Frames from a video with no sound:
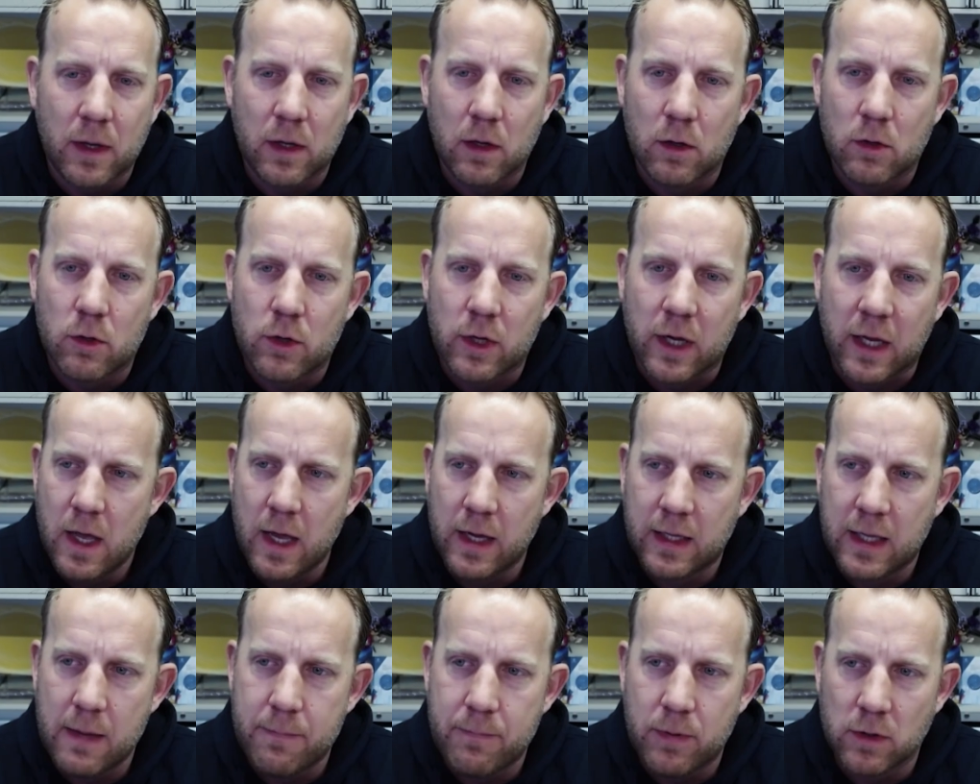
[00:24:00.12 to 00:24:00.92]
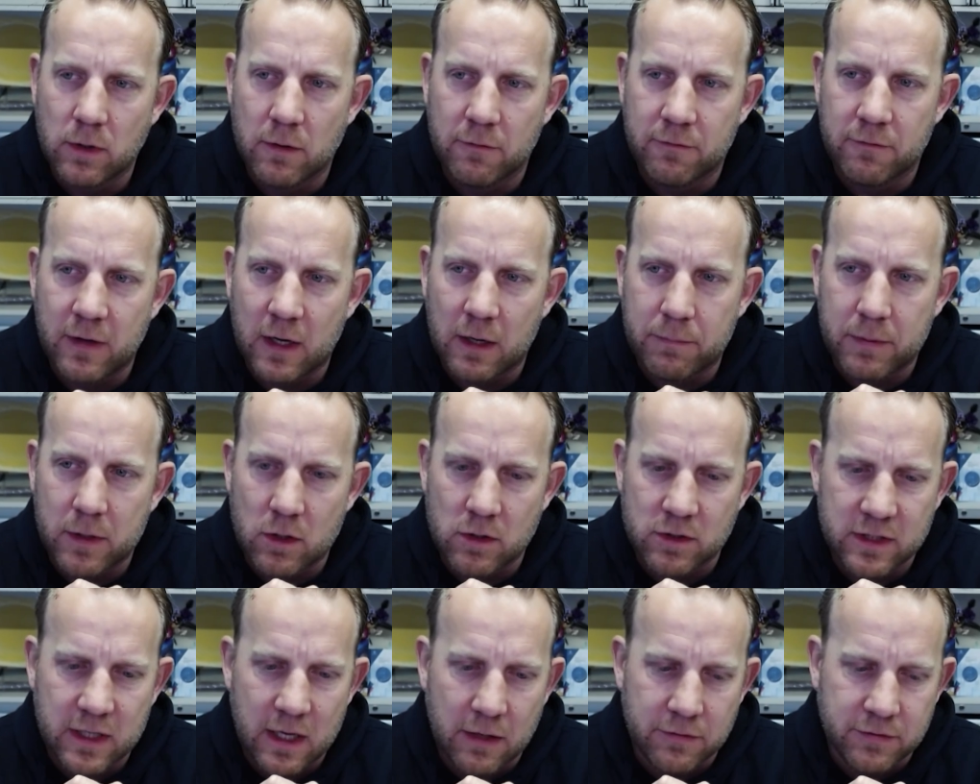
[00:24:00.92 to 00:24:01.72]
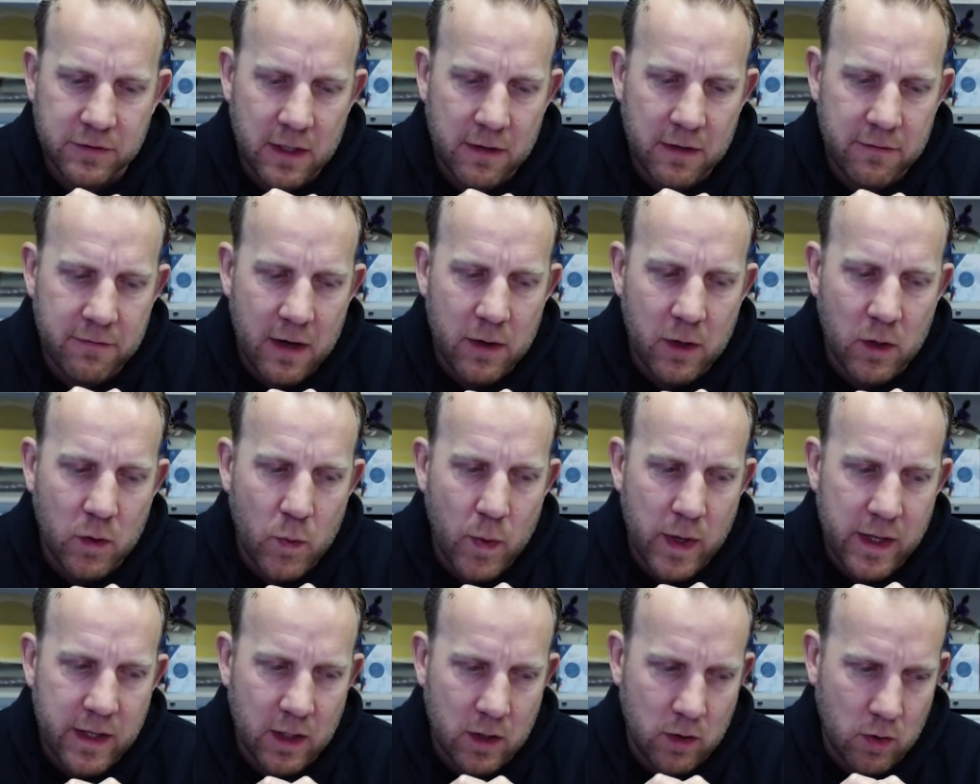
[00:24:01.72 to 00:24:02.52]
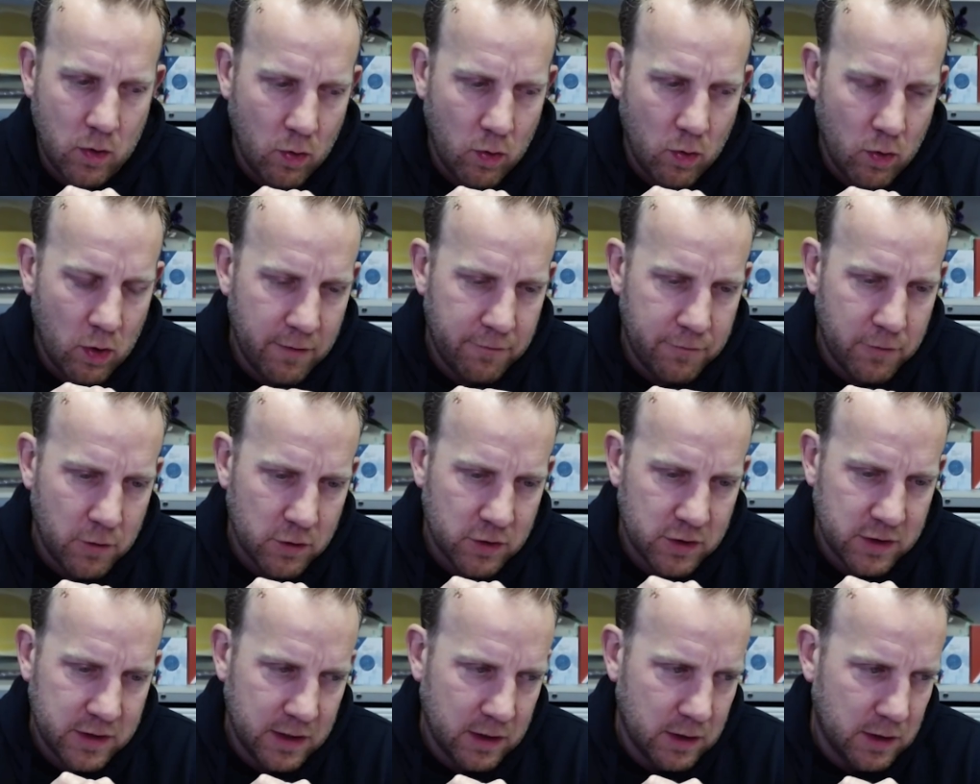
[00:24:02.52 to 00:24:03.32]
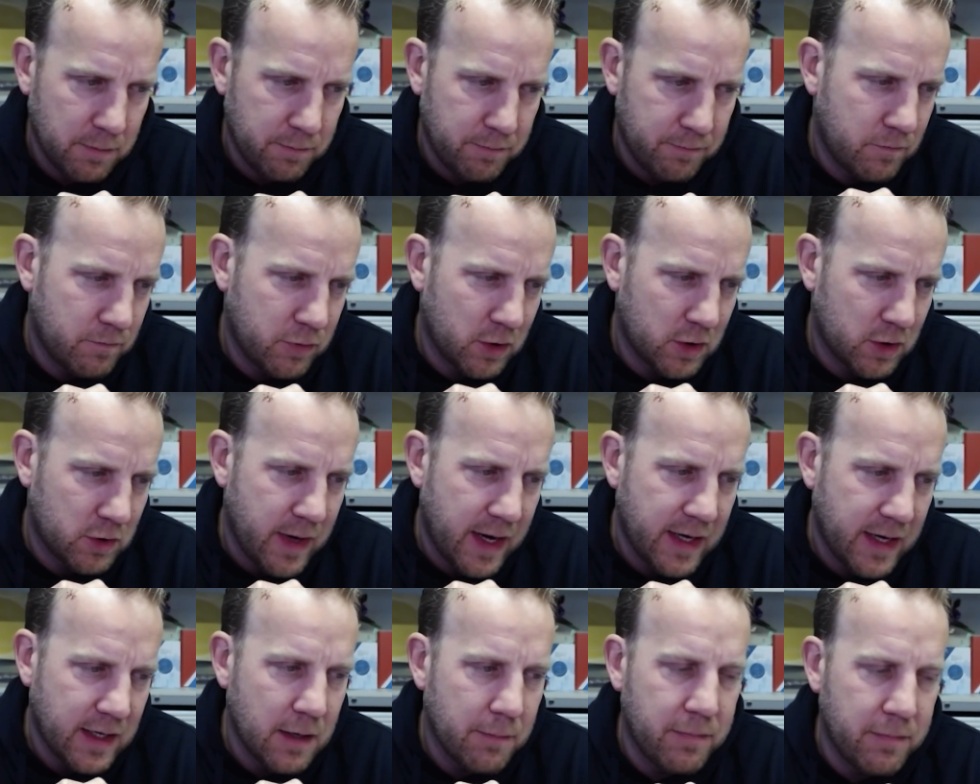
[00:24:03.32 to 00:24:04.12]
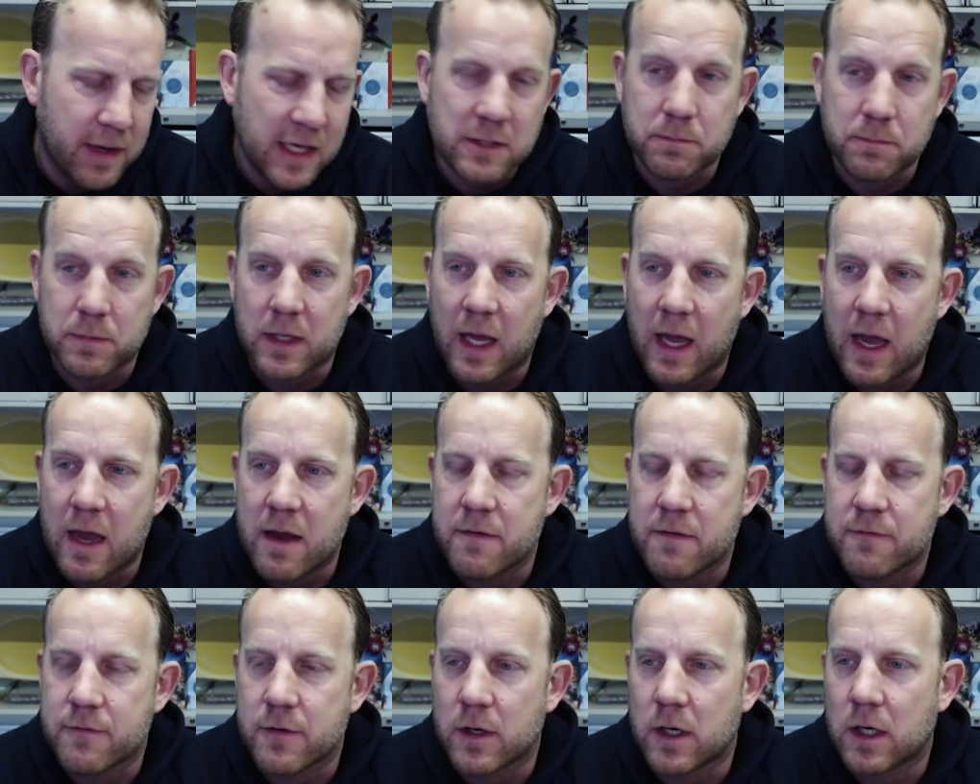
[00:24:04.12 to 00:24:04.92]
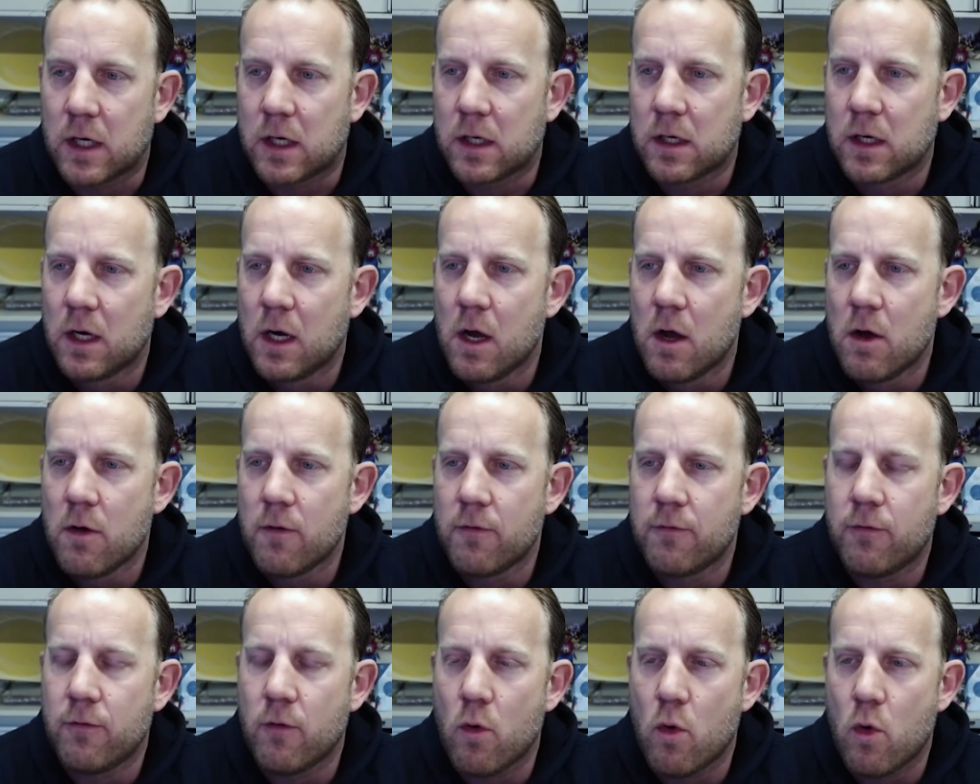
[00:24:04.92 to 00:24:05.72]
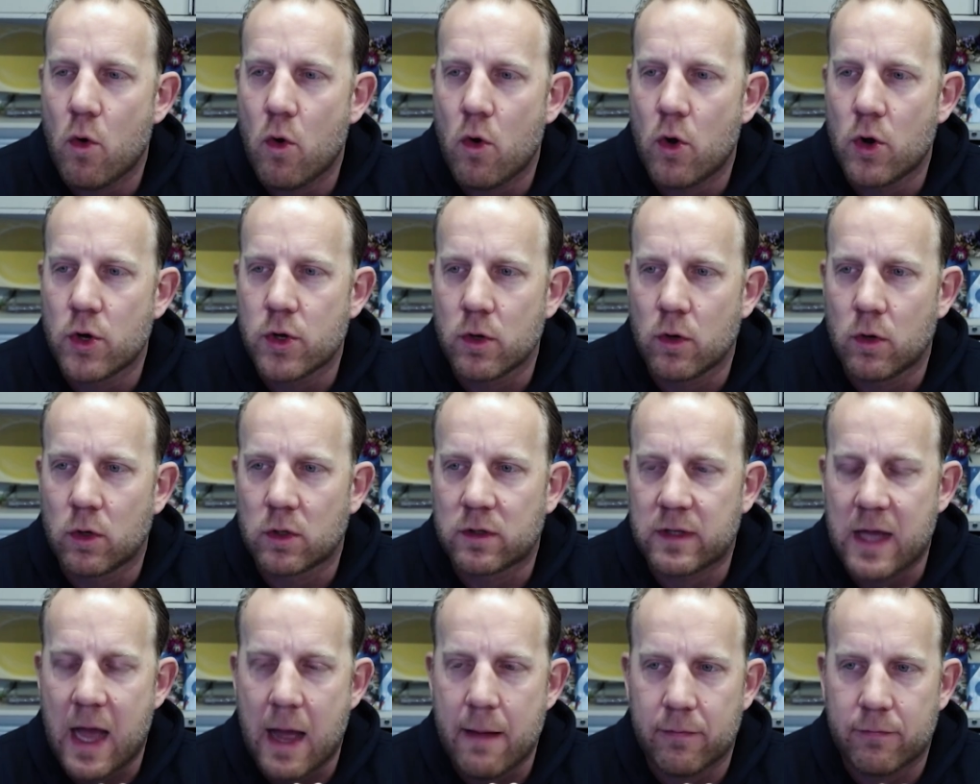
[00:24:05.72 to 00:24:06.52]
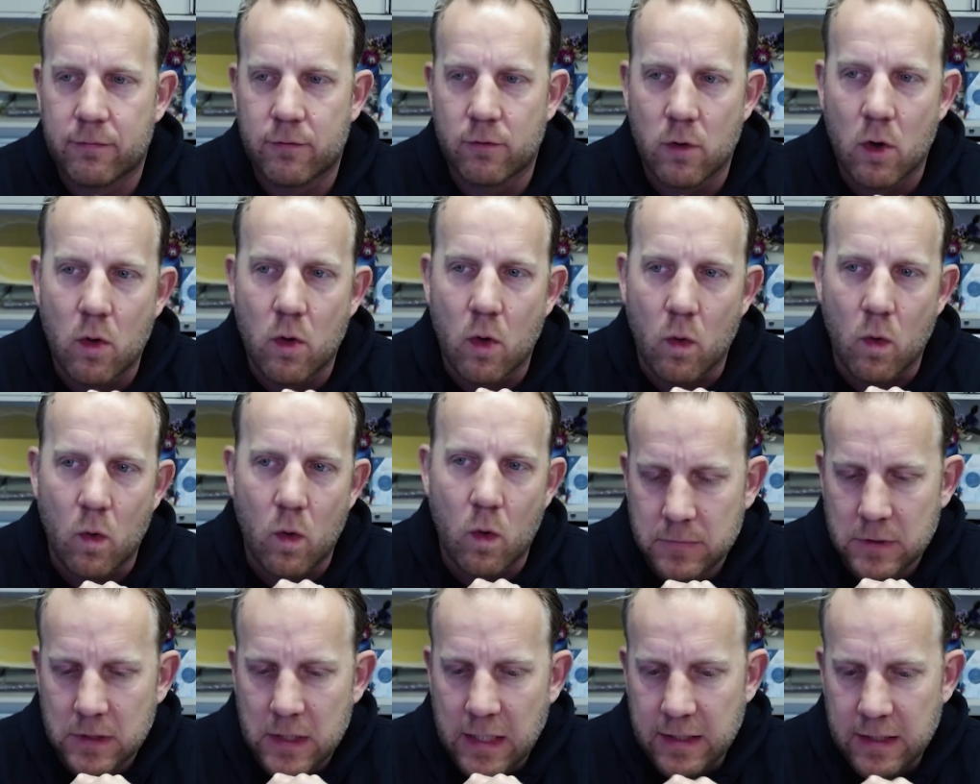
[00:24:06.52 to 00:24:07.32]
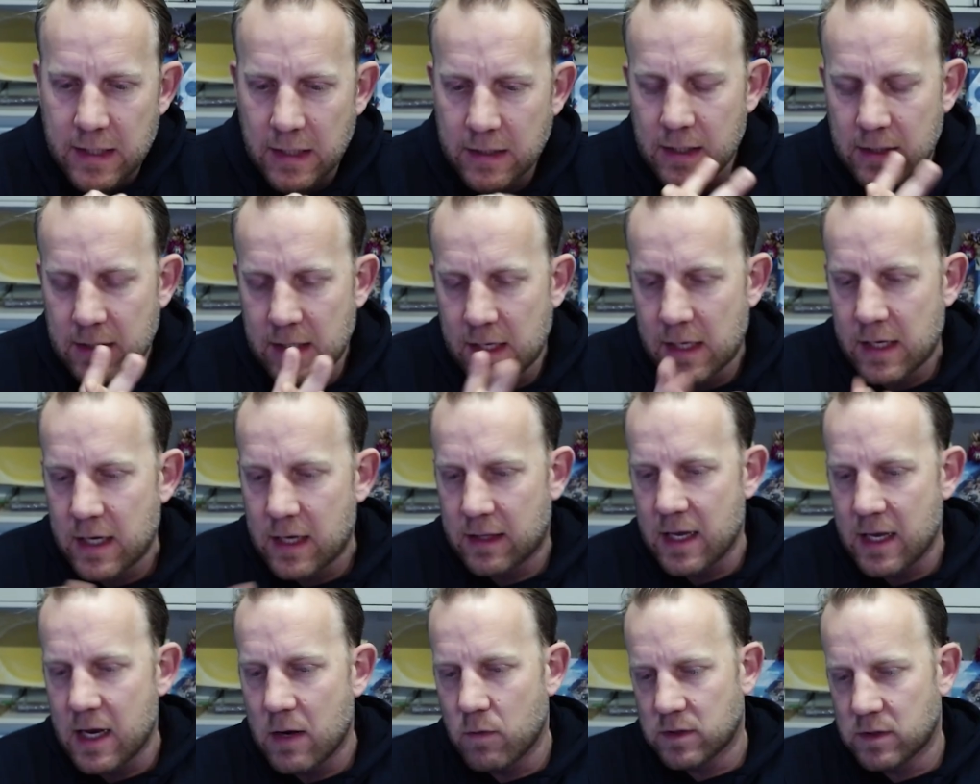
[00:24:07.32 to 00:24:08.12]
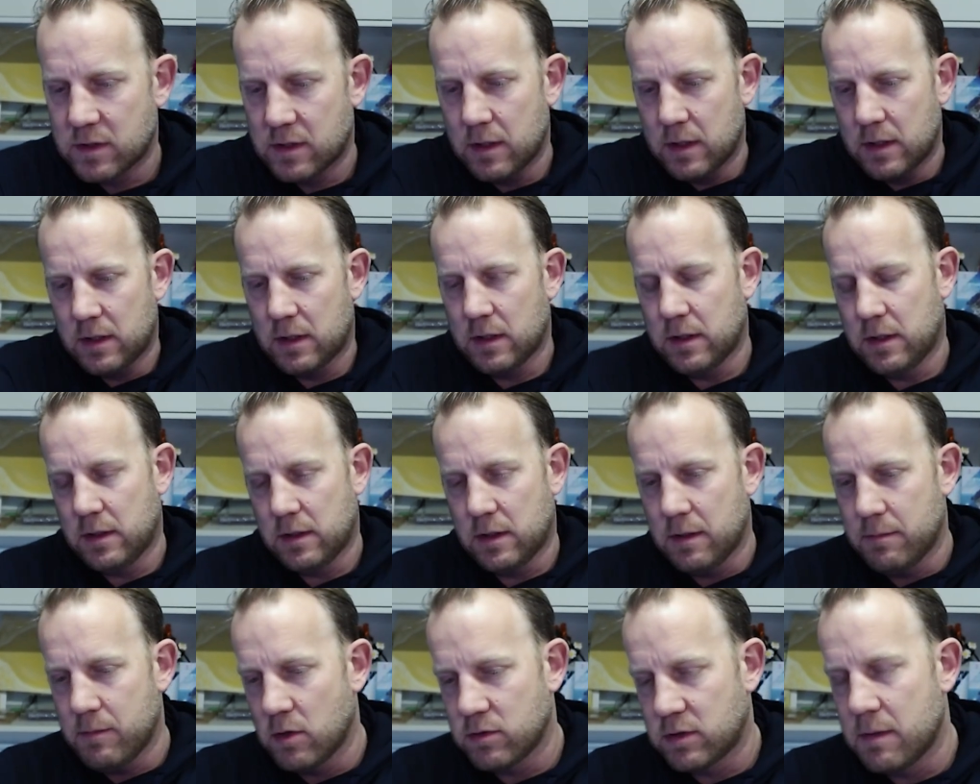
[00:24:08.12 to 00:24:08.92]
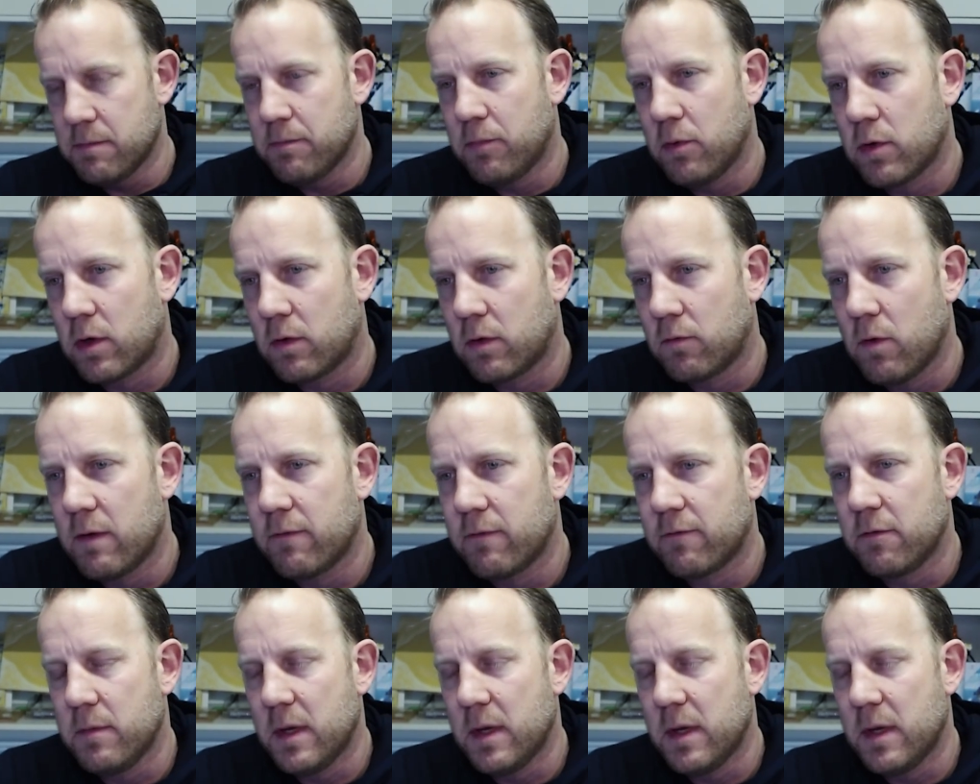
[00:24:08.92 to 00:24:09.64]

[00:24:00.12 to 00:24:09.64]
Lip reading: on learning and keep on developing yourself. Stay very critical if you're still portraying the best behavior for your type of role. So that I think was the most important one for